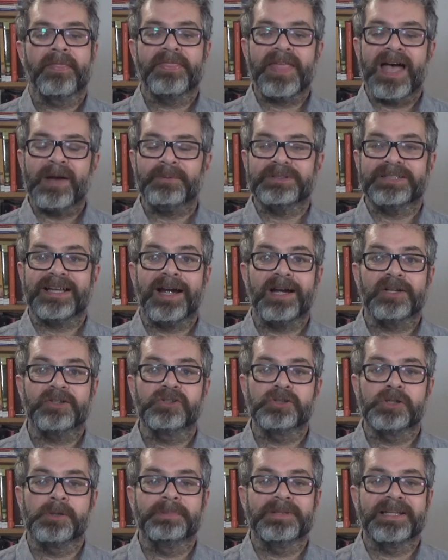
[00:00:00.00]
That would
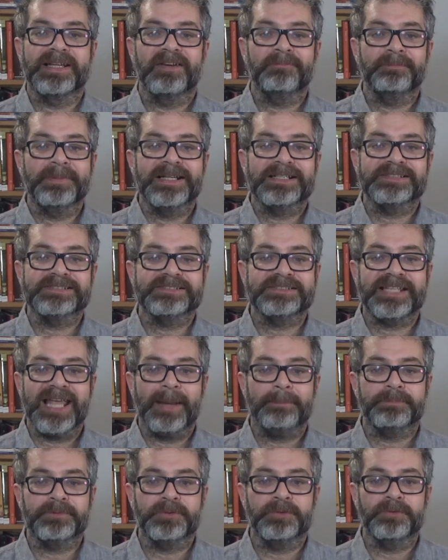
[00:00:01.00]
arguably have been a
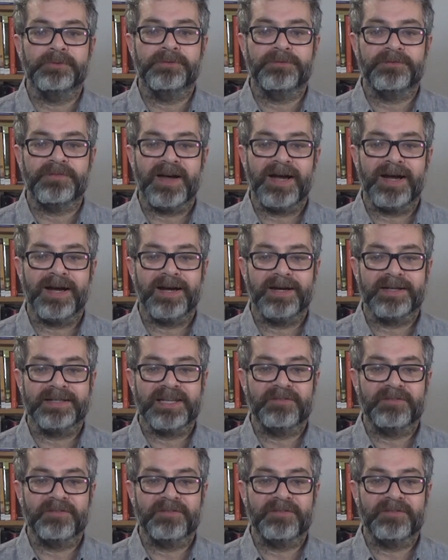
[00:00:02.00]
step too far